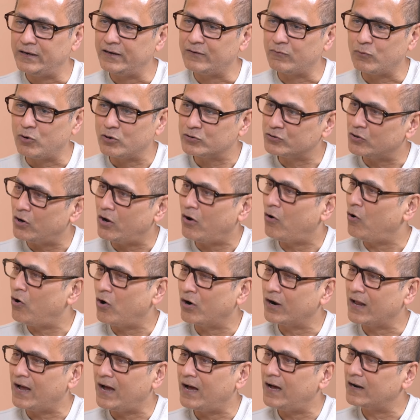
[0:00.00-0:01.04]
it was an
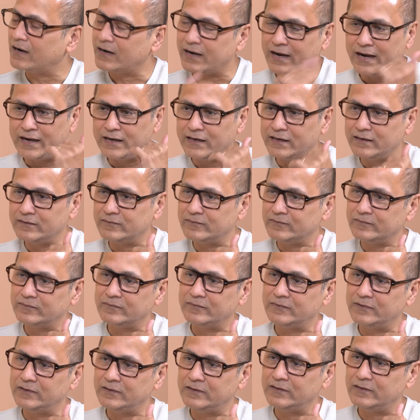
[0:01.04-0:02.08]
odd hour,
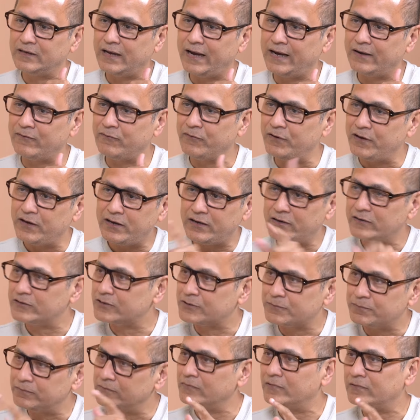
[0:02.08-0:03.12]
and we
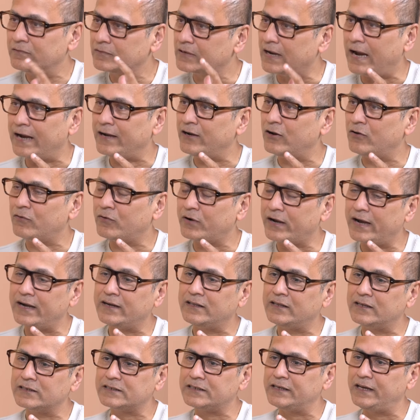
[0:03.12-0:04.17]
kind of read
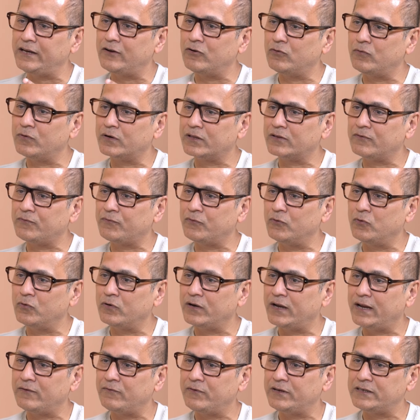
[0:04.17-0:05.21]
the scene over the
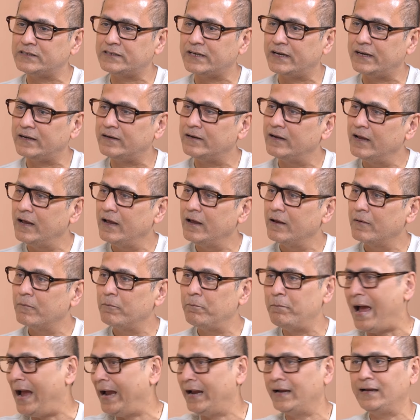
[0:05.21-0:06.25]
phone, and we said,
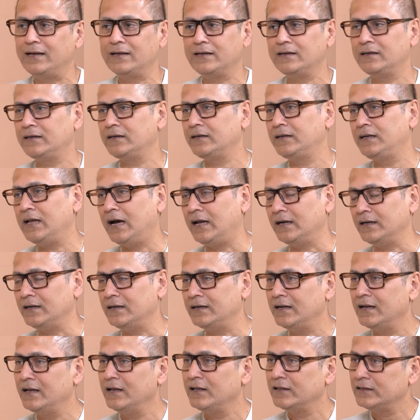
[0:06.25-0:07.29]
bang, done,
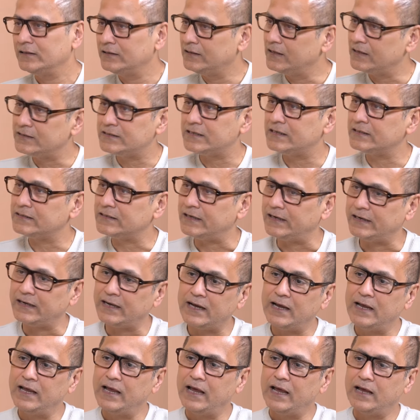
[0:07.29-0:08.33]
this is it.
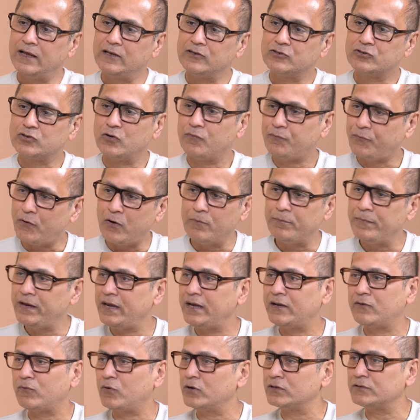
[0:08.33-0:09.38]
So for me,
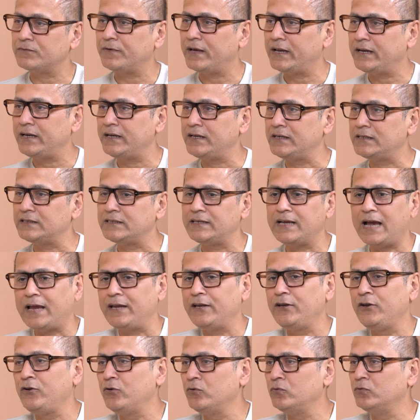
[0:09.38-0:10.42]
it was very easy. I
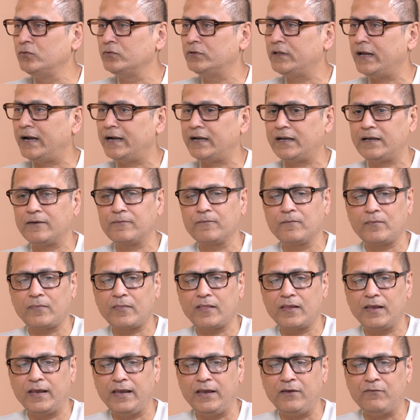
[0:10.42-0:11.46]
knew that
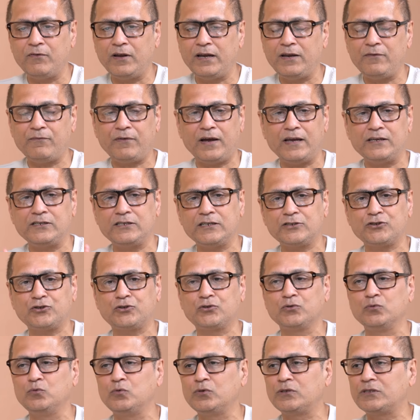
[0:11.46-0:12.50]
even if I just
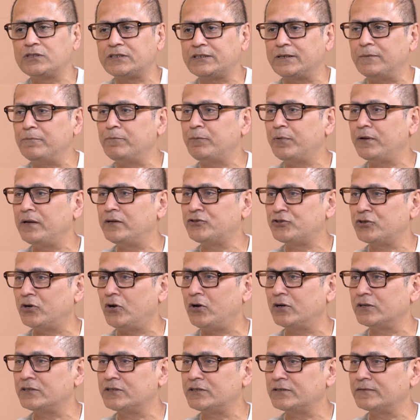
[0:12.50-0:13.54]
shoot simple
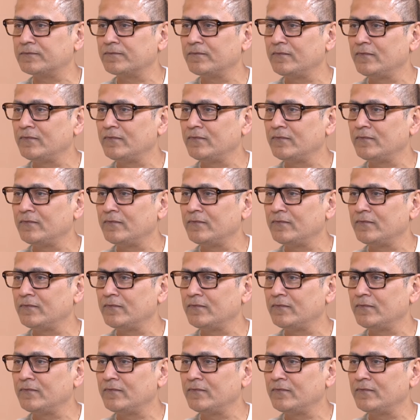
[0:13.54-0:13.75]
shots,